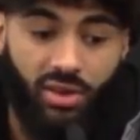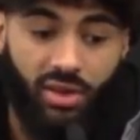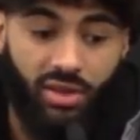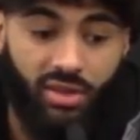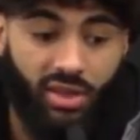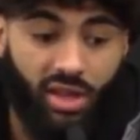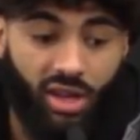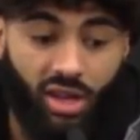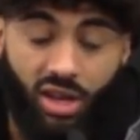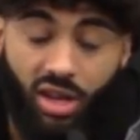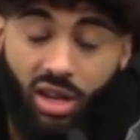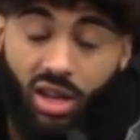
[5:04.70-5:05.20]

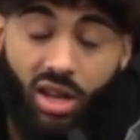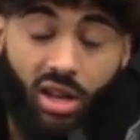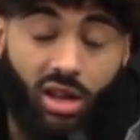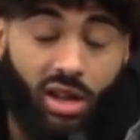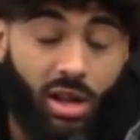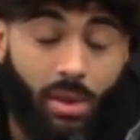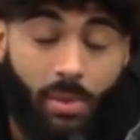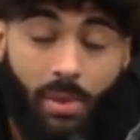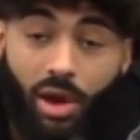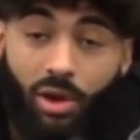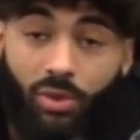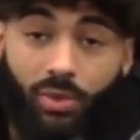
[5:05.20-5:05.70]
and they're going to
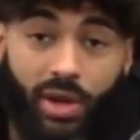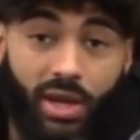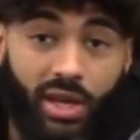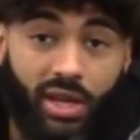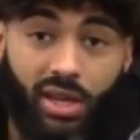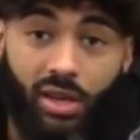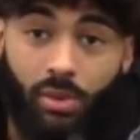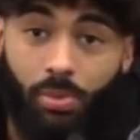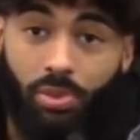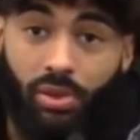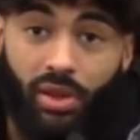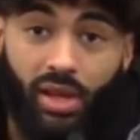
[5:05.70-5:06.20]
come out
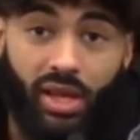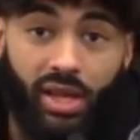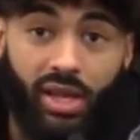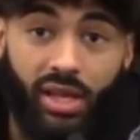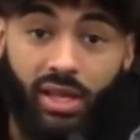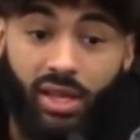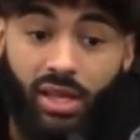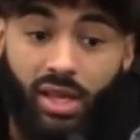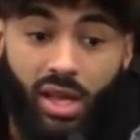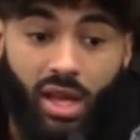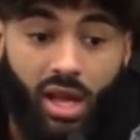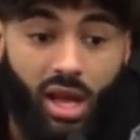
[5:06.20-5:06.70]
ready to
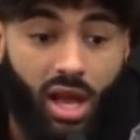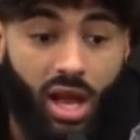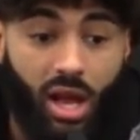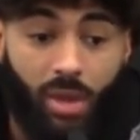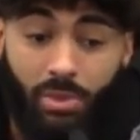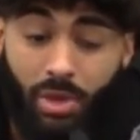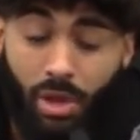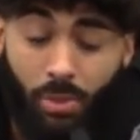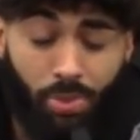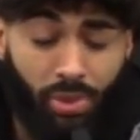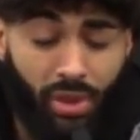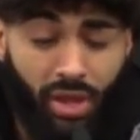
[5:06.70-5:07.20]
play.
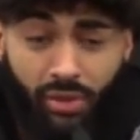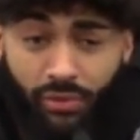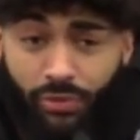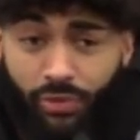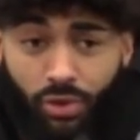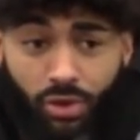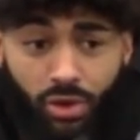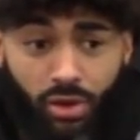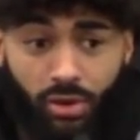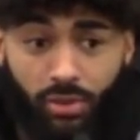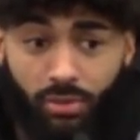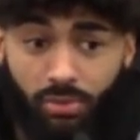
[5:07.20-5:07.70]
They're playing
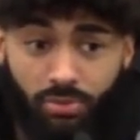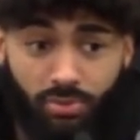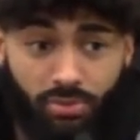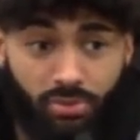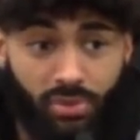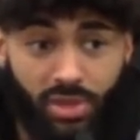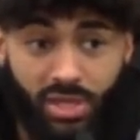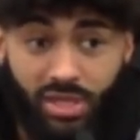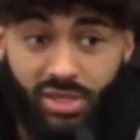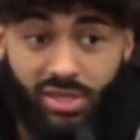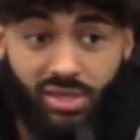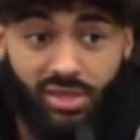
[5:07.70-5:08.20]
for,
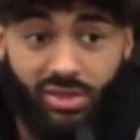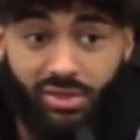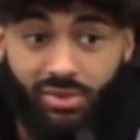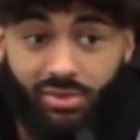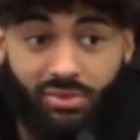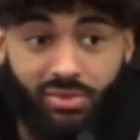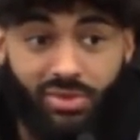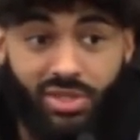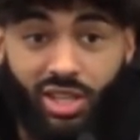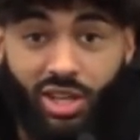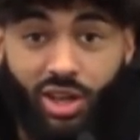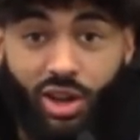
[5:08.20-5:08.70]
this is
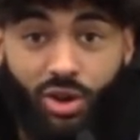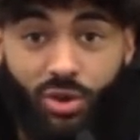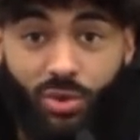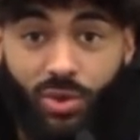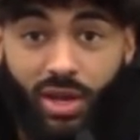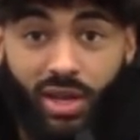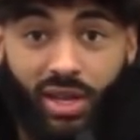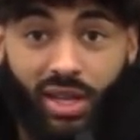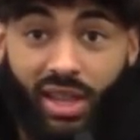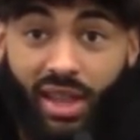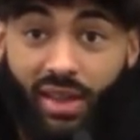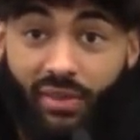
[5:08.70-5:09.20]
to go,
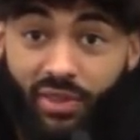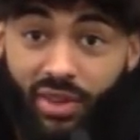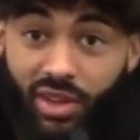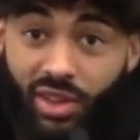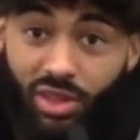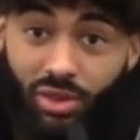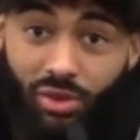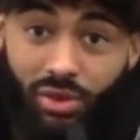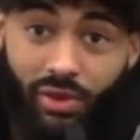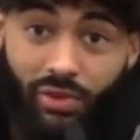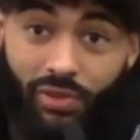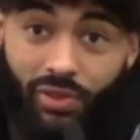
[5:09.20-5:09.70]
what,
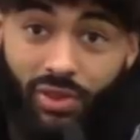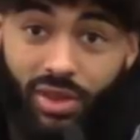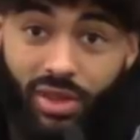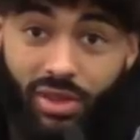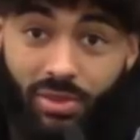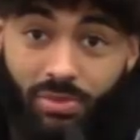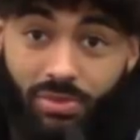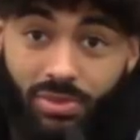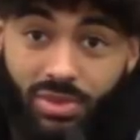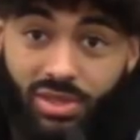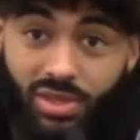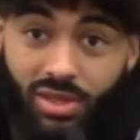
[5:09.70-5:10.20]
11-3 for
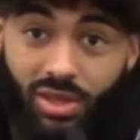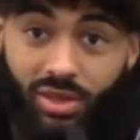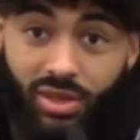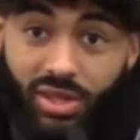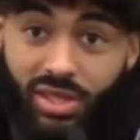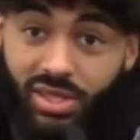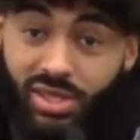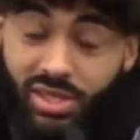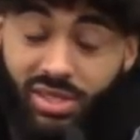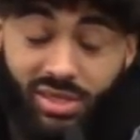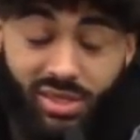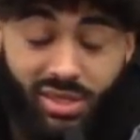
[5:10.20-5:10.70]
them? So
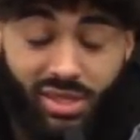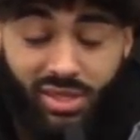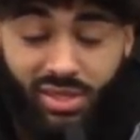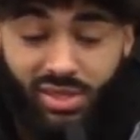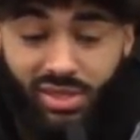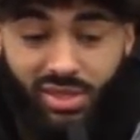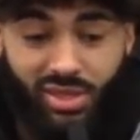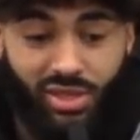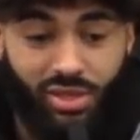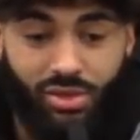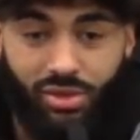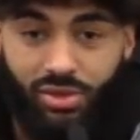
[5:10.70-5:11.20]
this
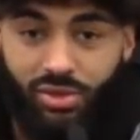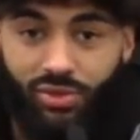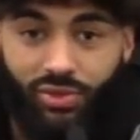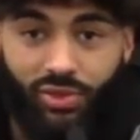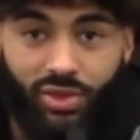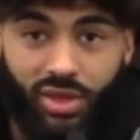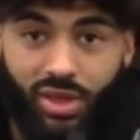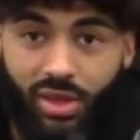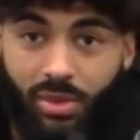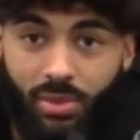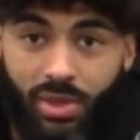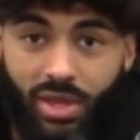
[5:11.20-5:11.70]
is huge
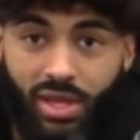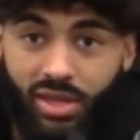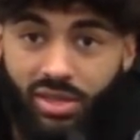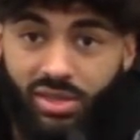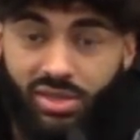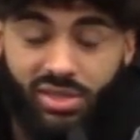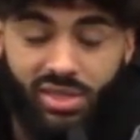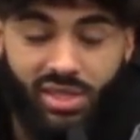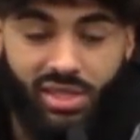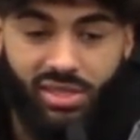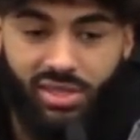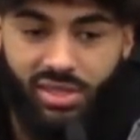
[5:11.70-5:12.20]
for them in their
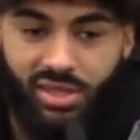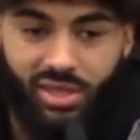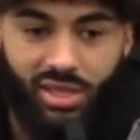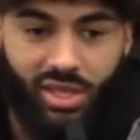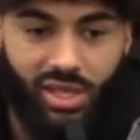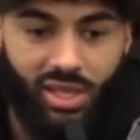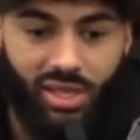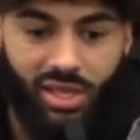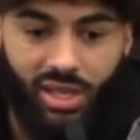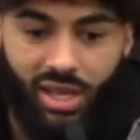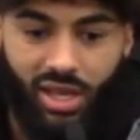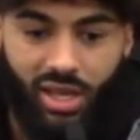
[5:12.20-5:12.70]
season.
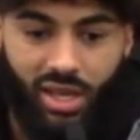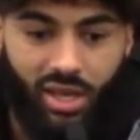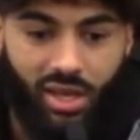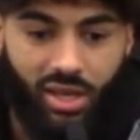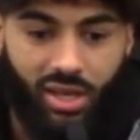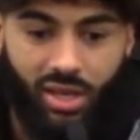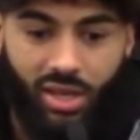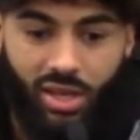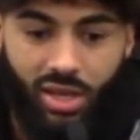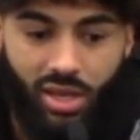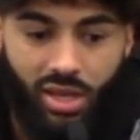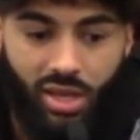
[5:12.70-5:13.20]
And,
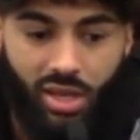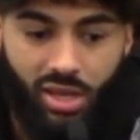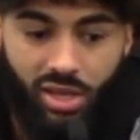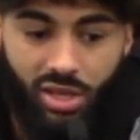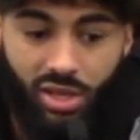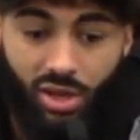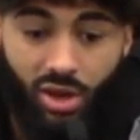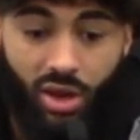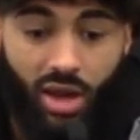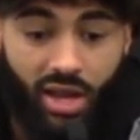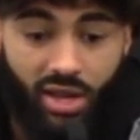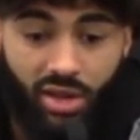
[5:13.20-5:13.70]

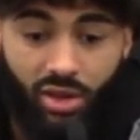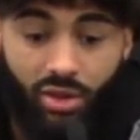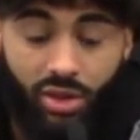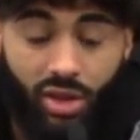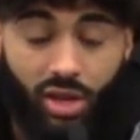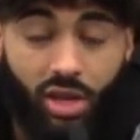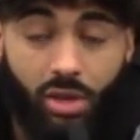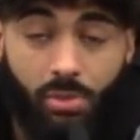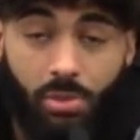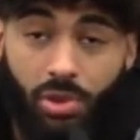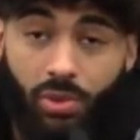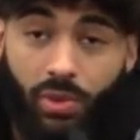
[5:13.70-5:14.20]
you know, I know
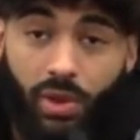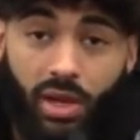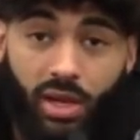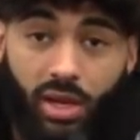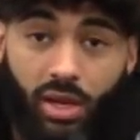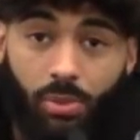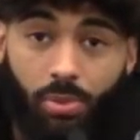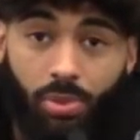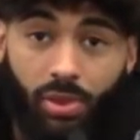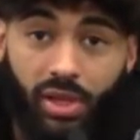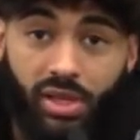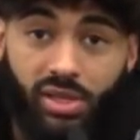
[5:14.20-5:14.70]
they're going to be ready
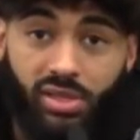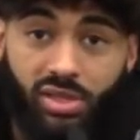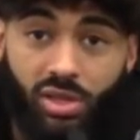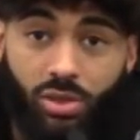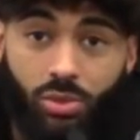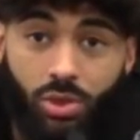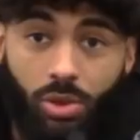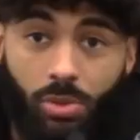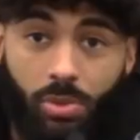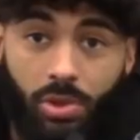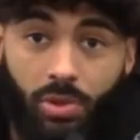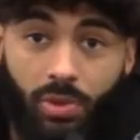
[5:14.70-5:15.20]
to play, so
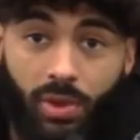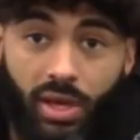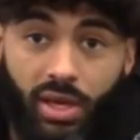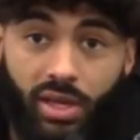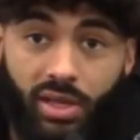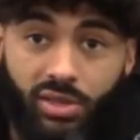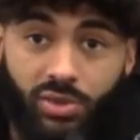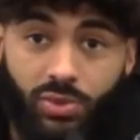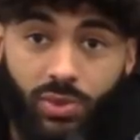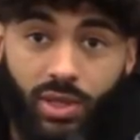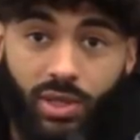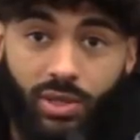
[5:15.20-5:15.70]
we'll be
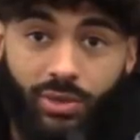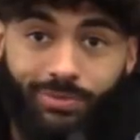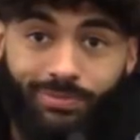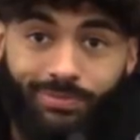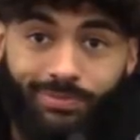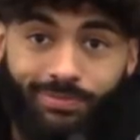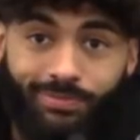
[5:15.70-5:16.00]
ready as well.